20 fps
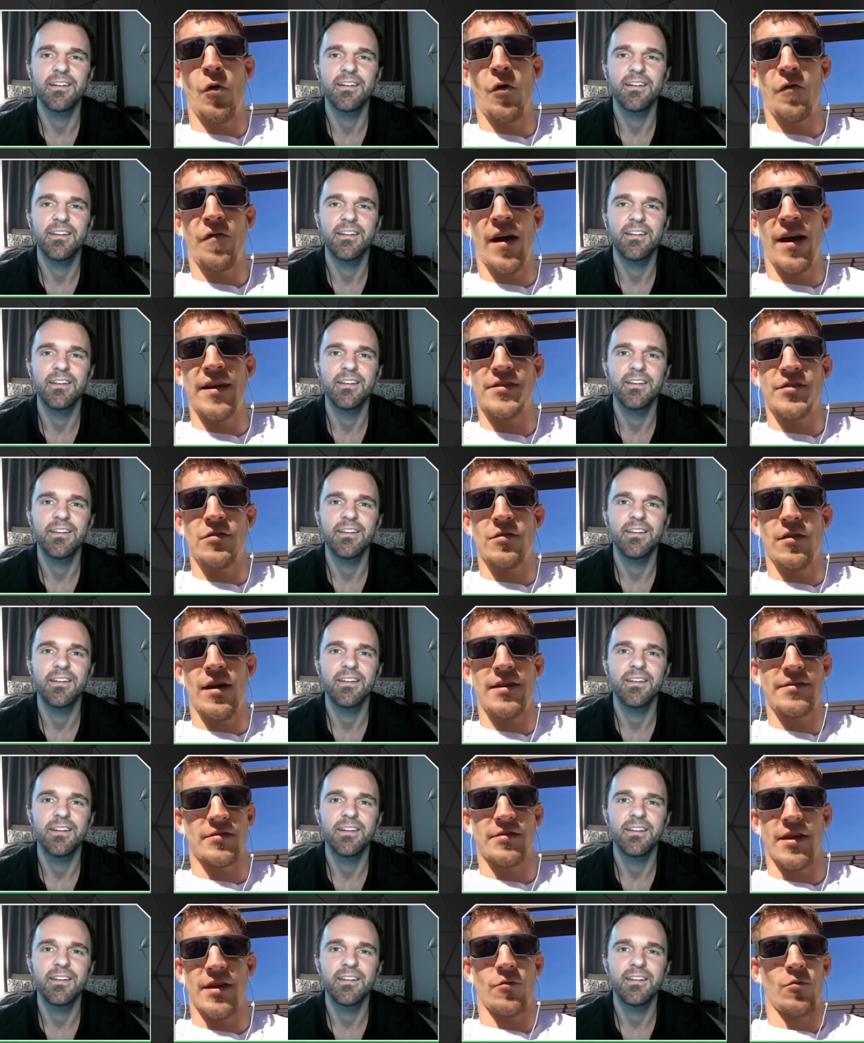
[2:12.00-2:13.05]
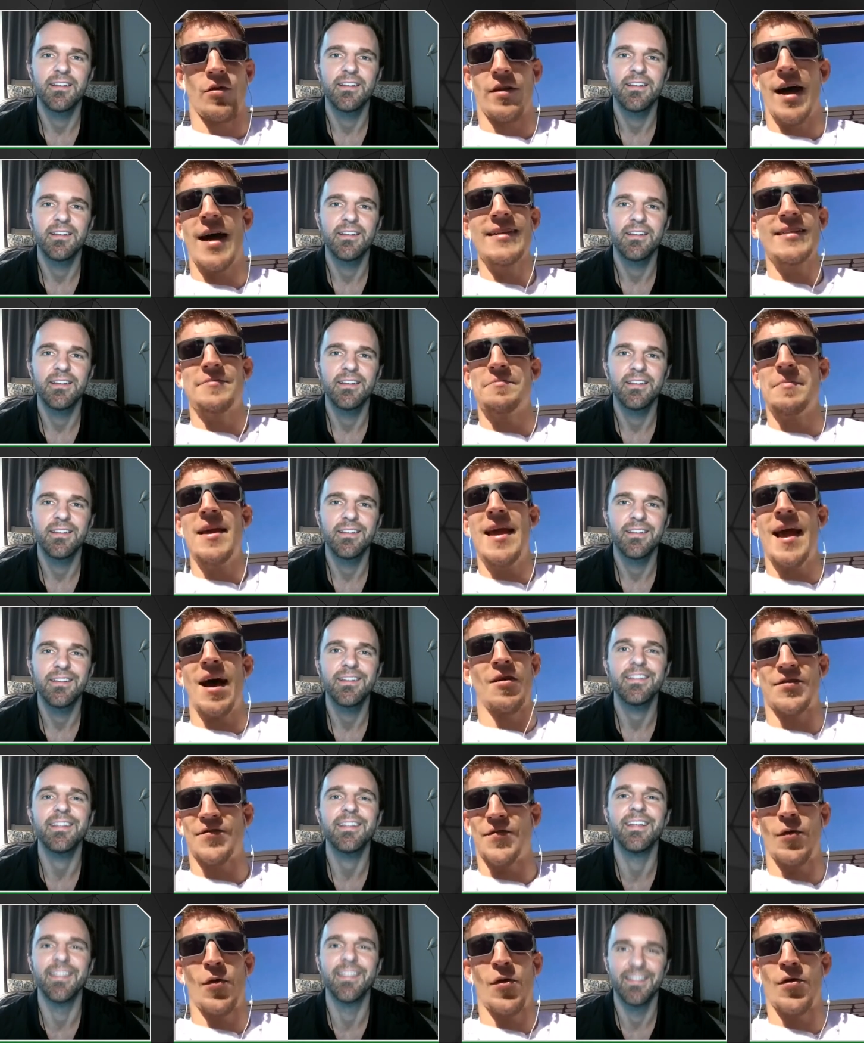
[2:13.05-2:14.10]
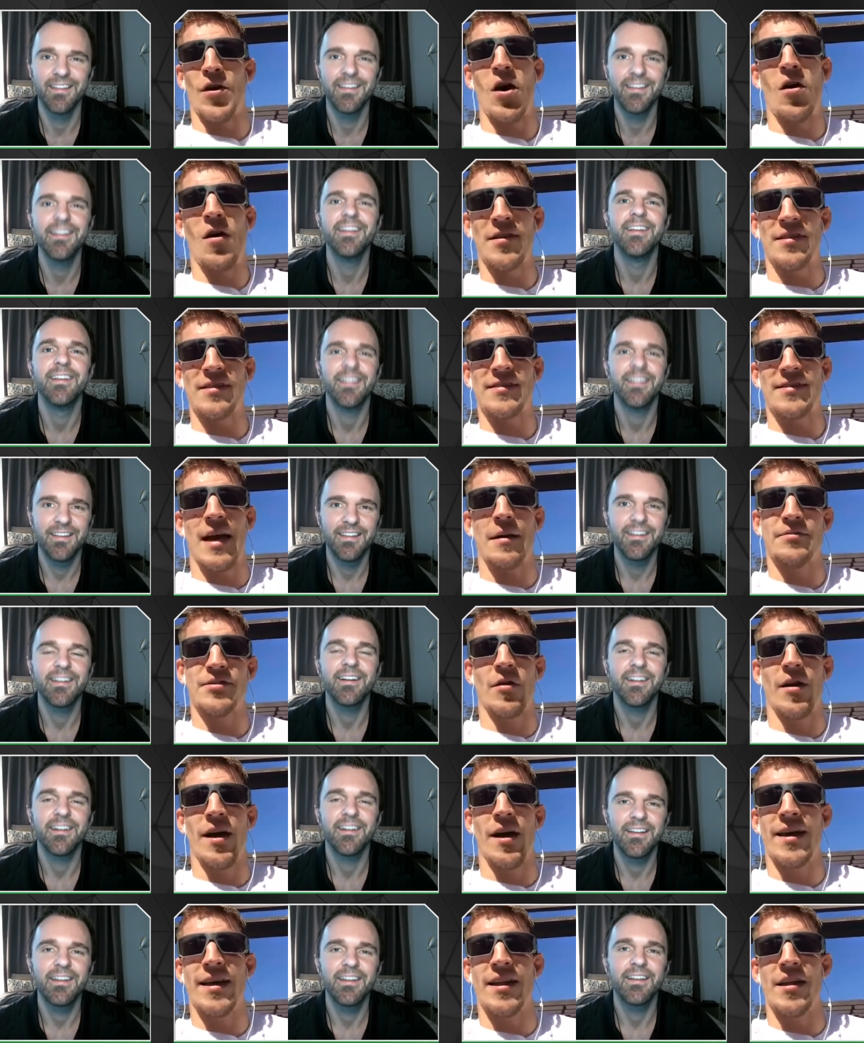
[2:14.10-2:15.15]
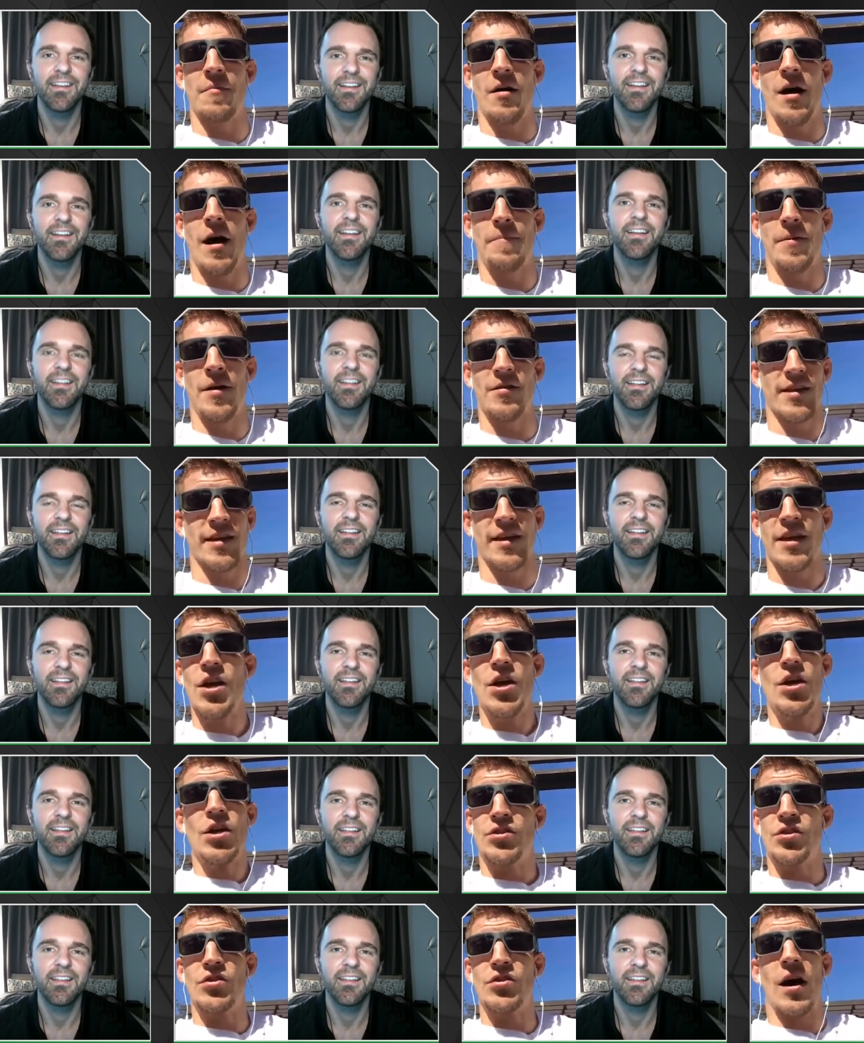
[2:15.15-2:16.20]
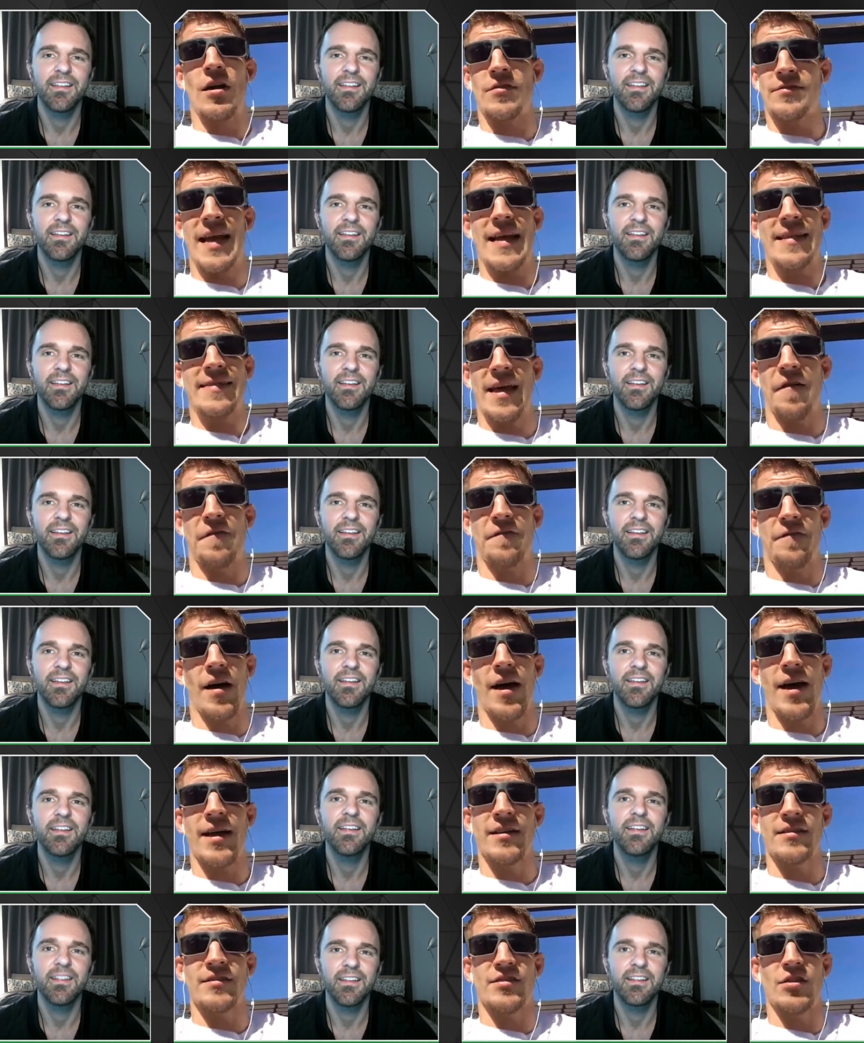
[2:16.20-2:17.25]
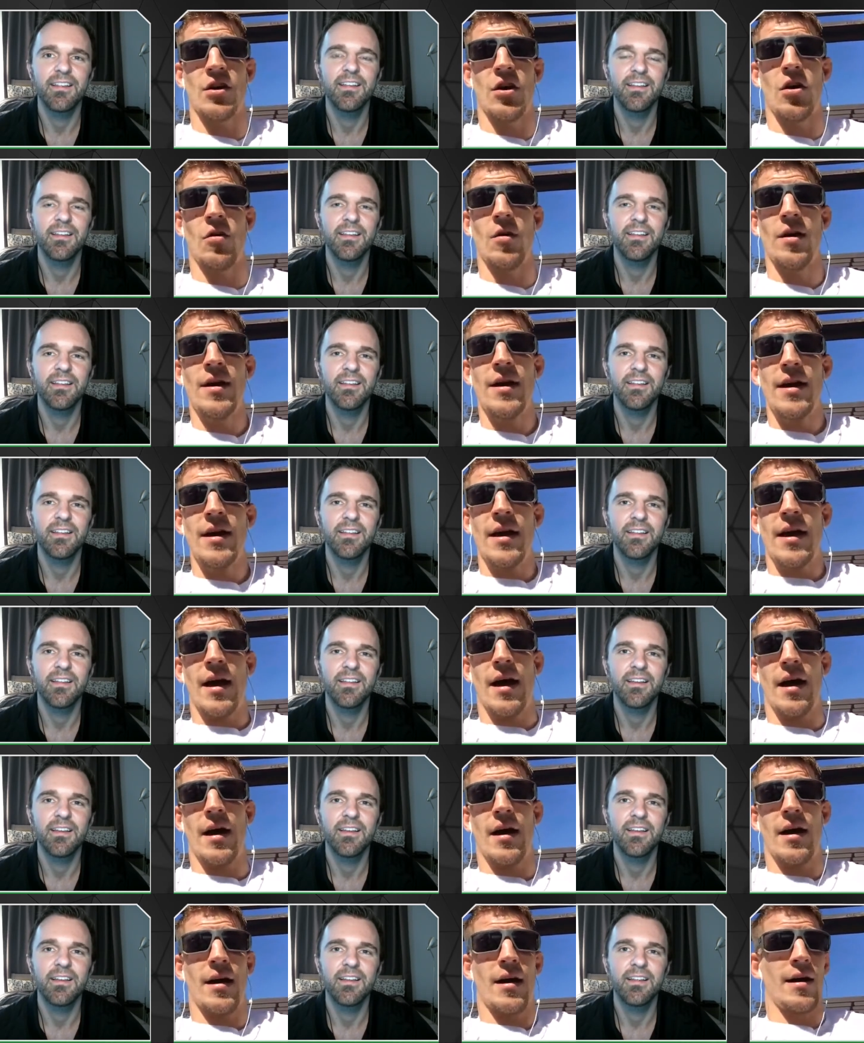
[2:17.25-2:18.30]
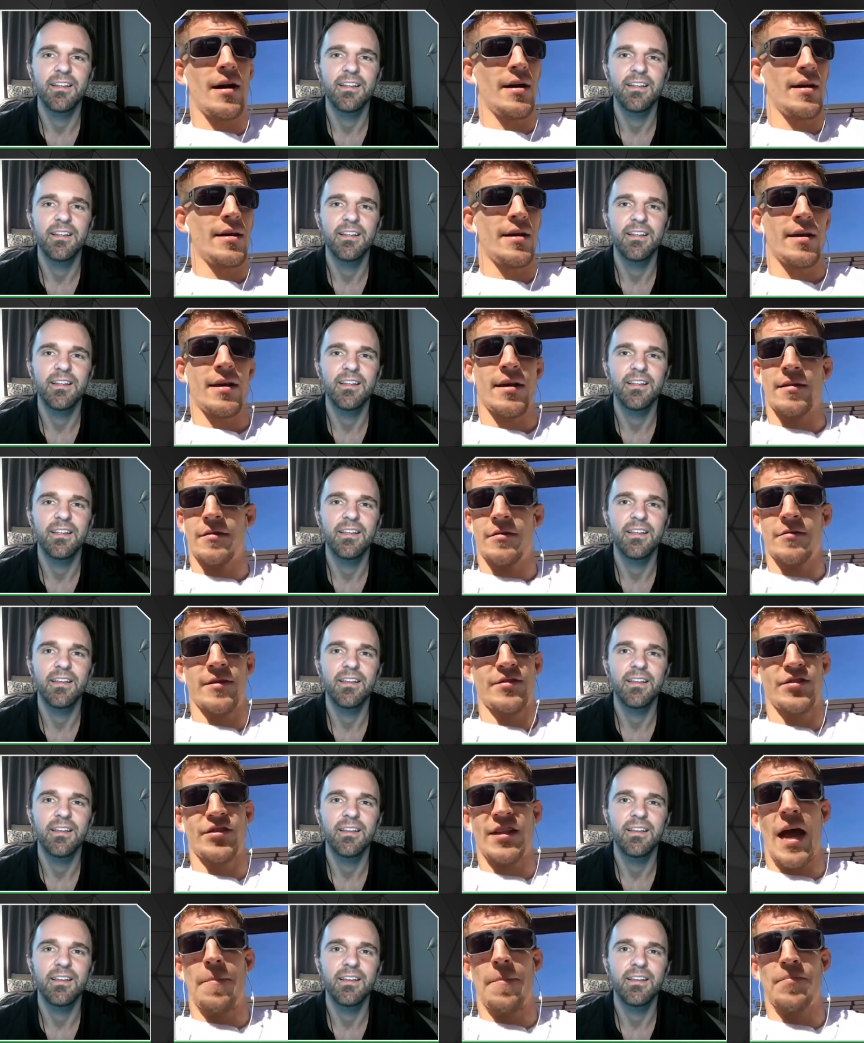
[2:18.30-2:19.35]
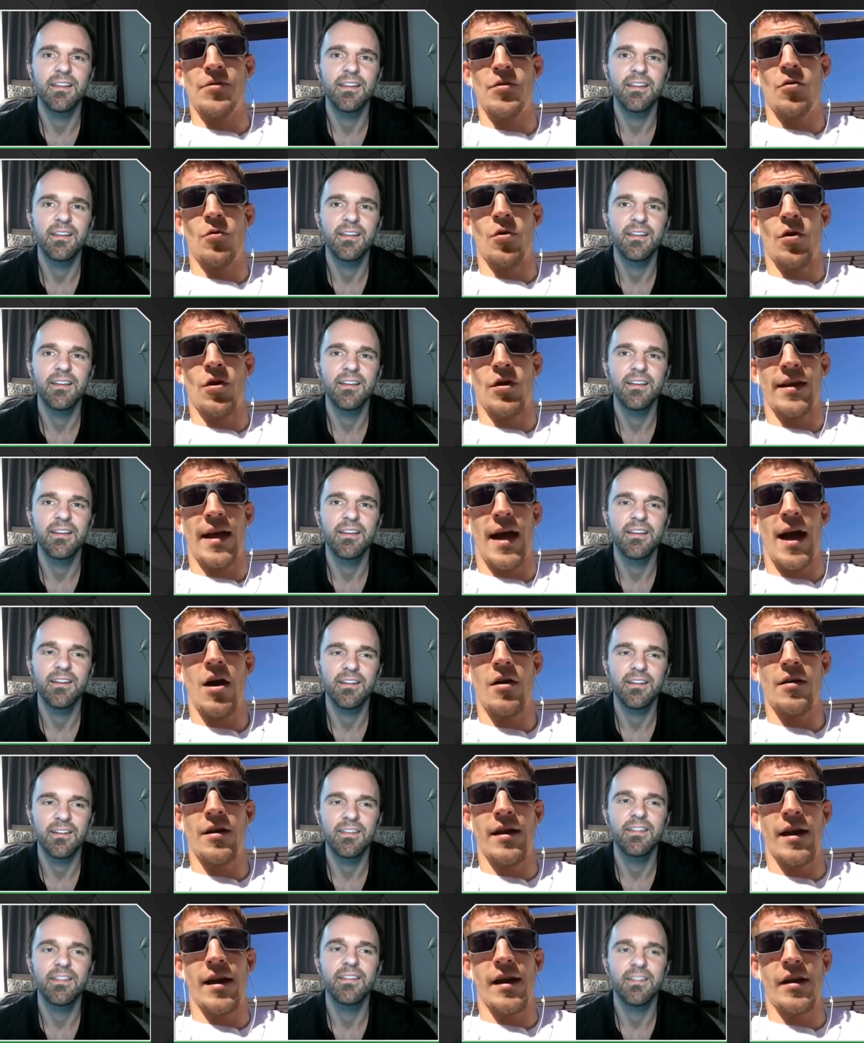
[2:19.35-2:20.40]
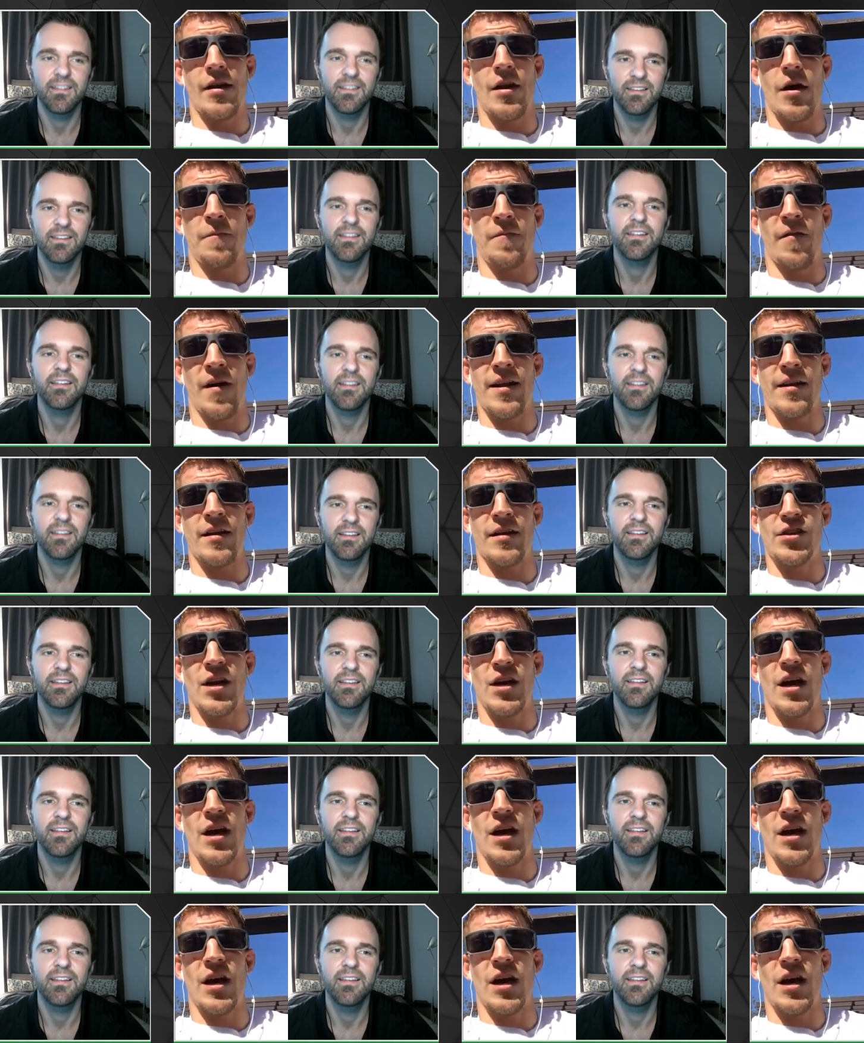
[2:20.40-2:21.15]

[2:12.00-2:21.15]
Speaker 1: 4 fights or less. I was like, well, that's me. I was 4-0 at the time, so I hit him up, and I was like, dude, I'll take that fight. And so, it just happened to work out, and ended up fighting